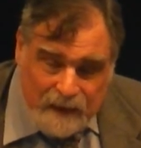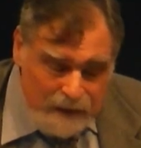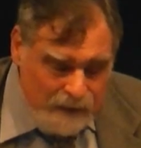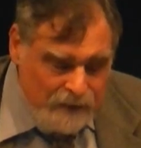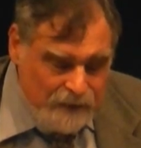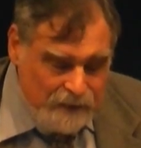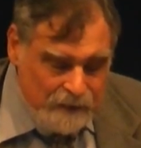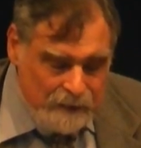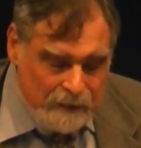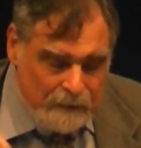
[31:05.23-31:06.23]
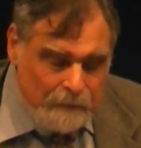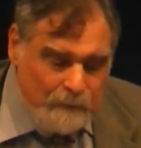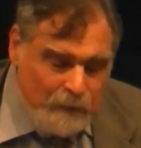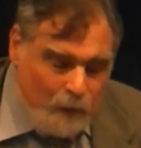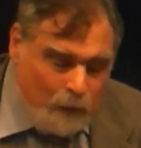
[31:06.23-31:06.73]
is
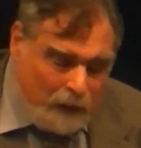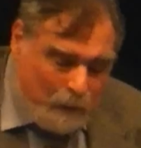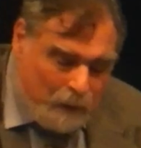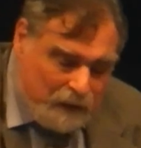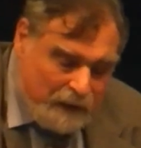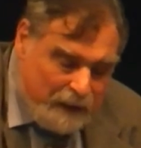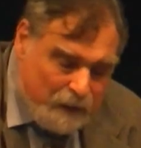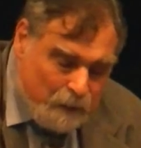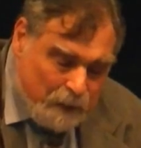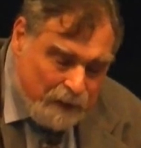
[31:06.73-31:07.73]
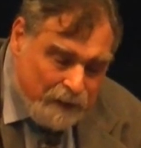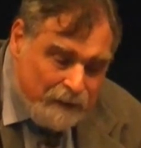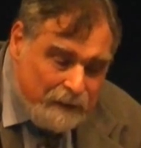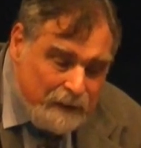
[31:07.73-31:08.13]
the one I want to end with.